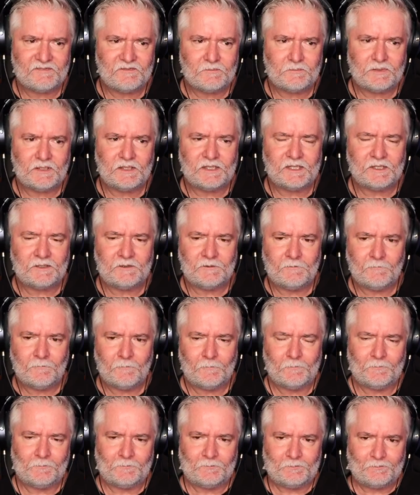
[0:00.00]
even being
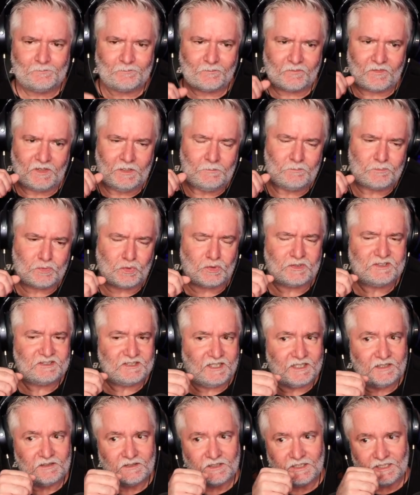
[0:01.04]
in broad
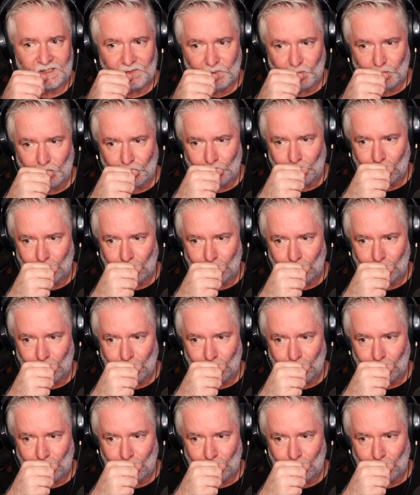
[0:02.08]
daylight,